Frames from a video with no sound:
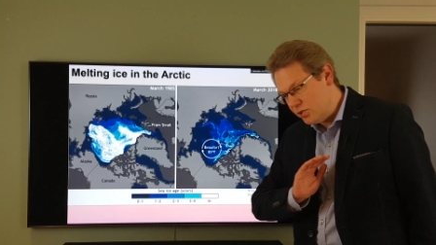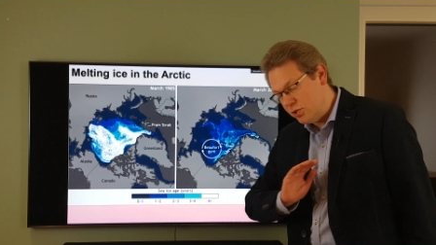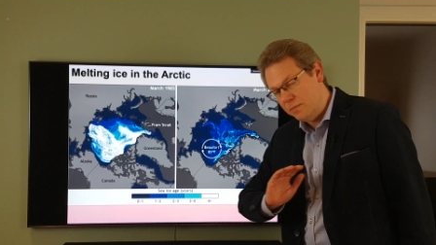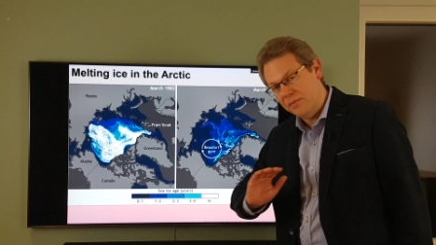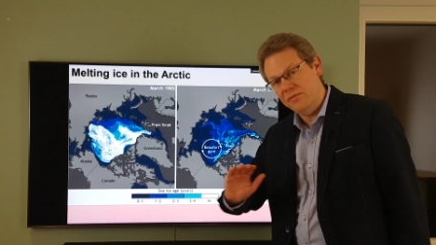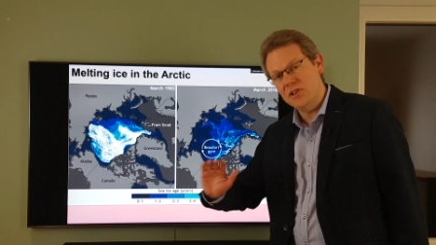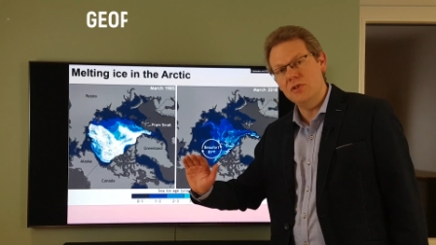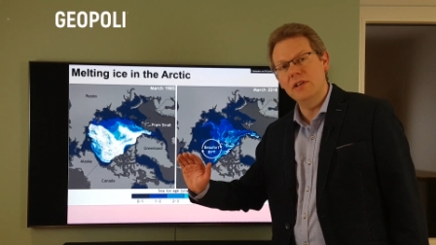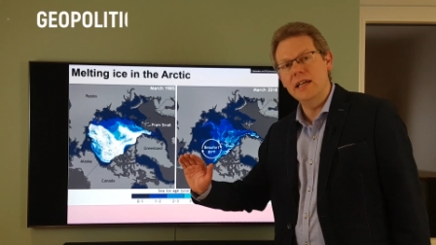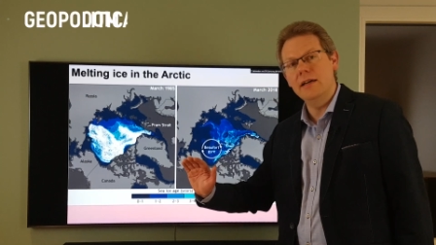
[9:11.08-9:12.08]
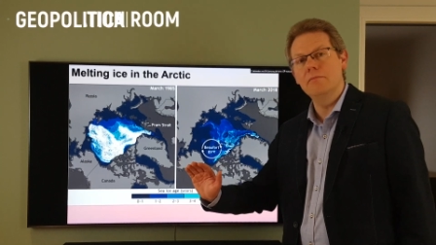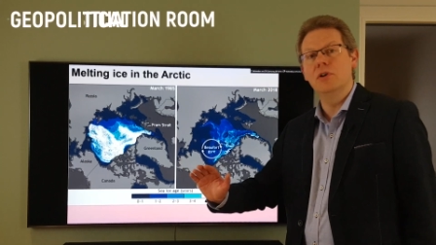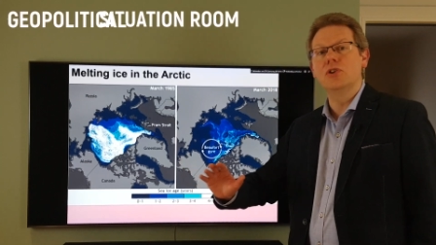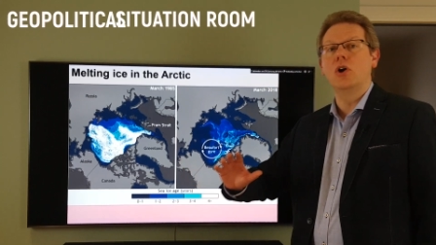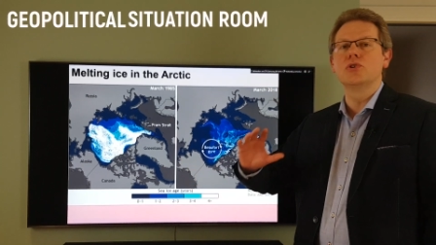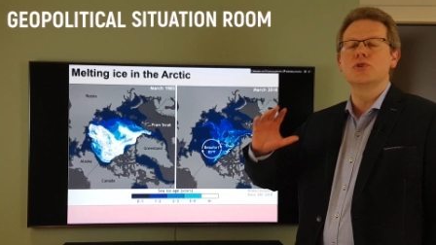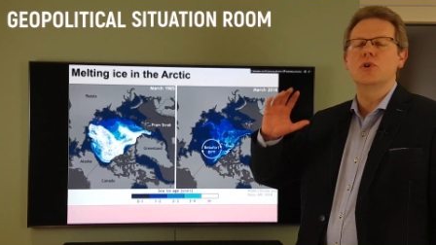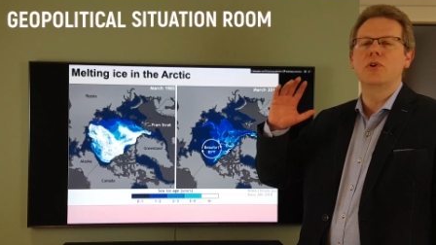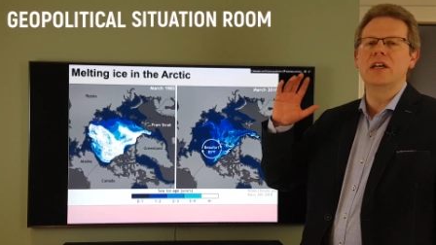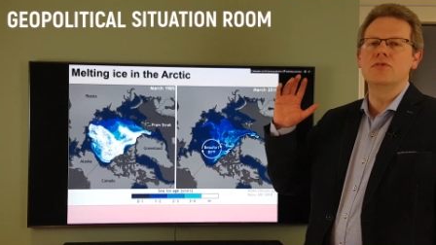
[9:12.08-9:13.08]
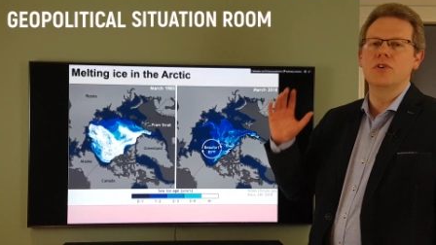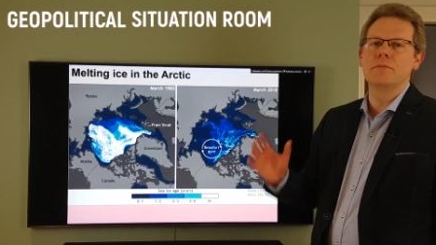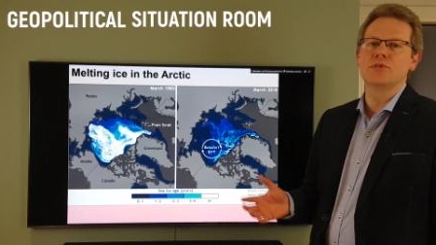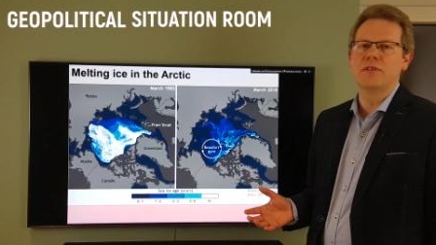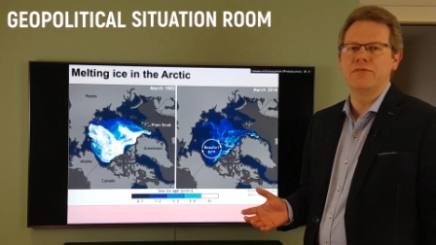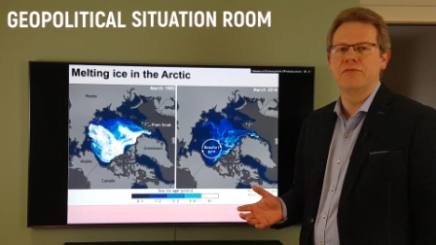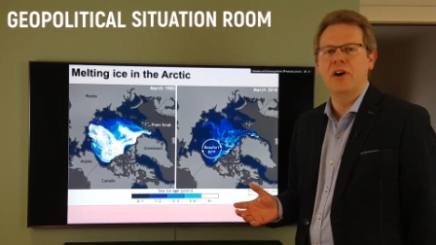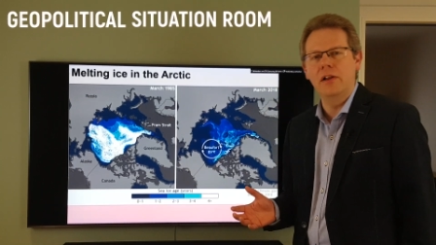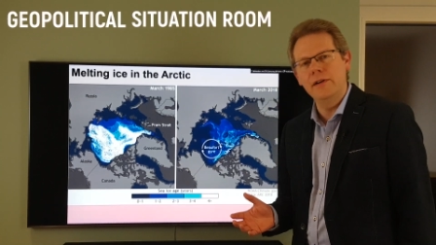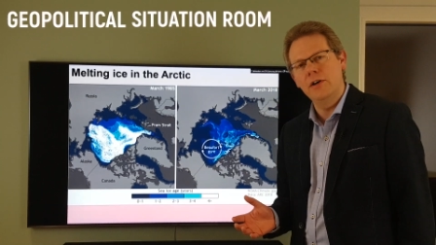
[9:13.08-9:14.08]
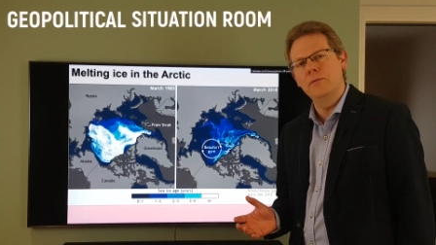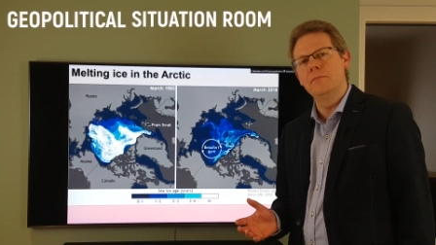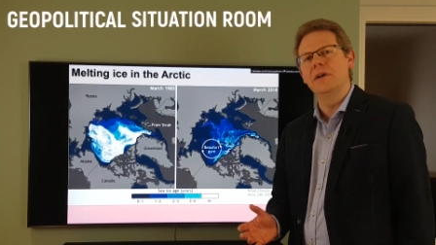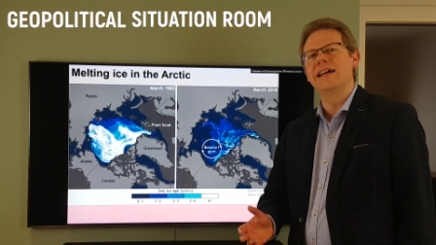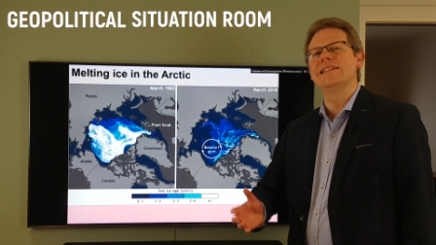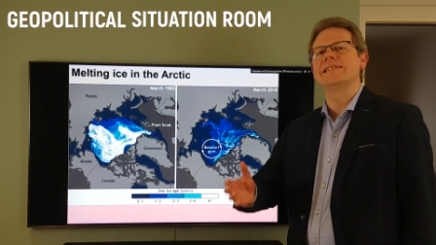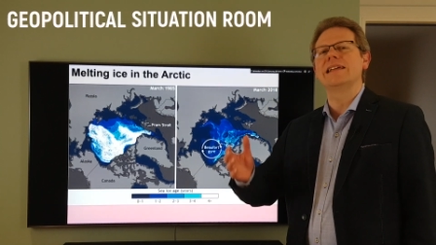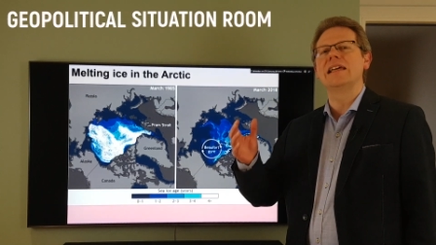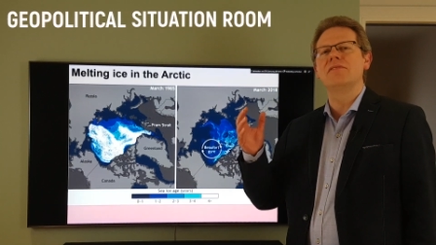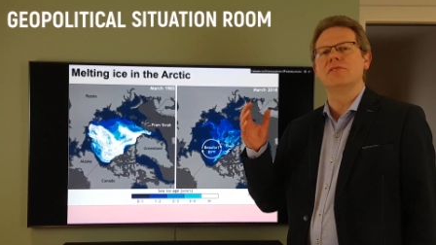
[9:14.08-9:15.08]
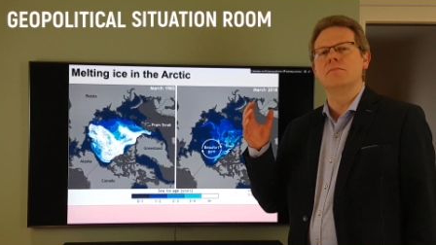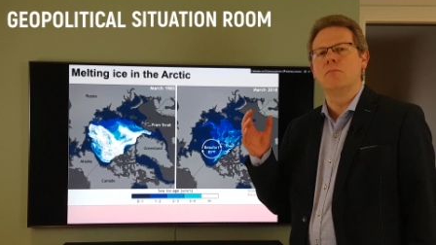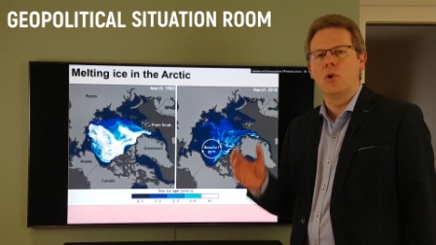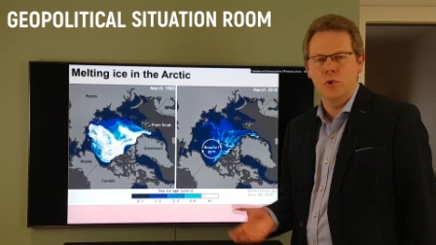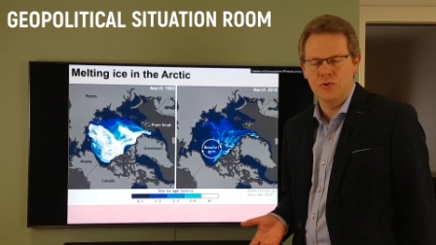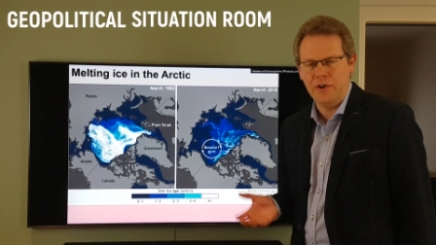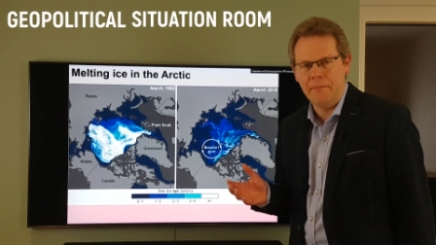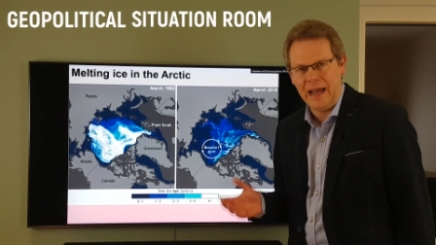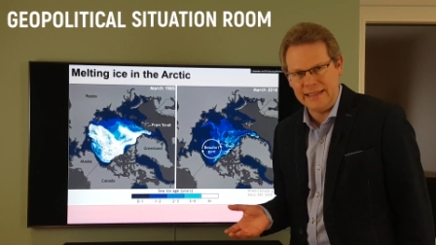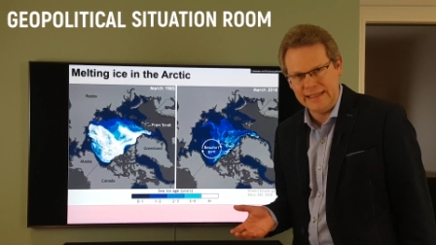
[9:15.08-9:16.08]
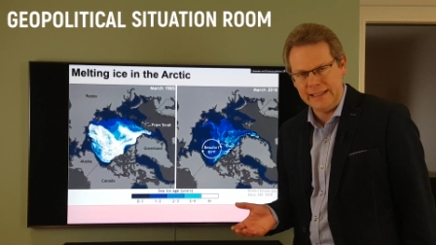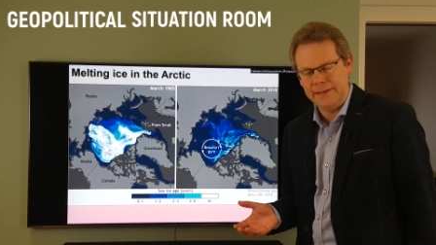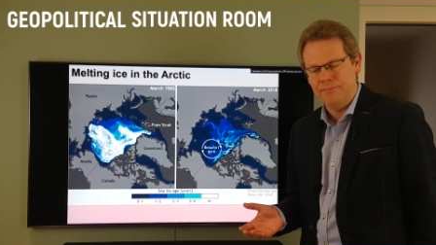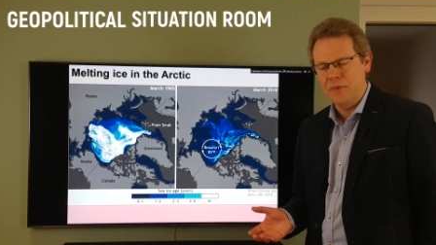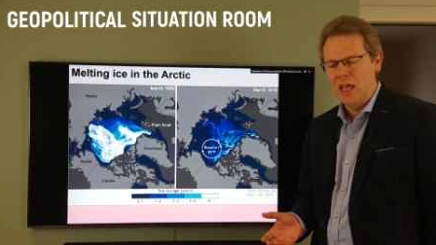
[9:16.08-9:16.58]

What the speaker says: superficially, but also in terms of volume, it's even more dramatic.